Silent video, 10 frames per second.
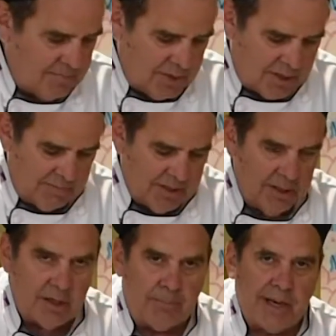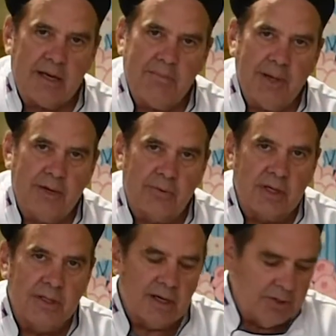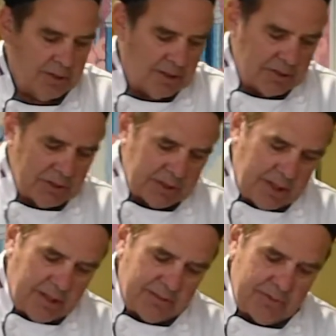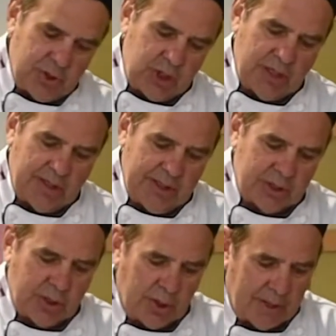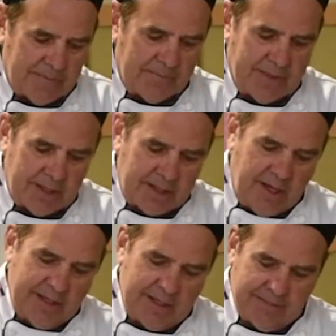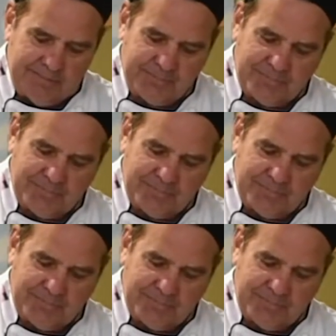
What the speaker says: You're going to be a little pat of butter in there. You're going to just kind of gently stir it like I am.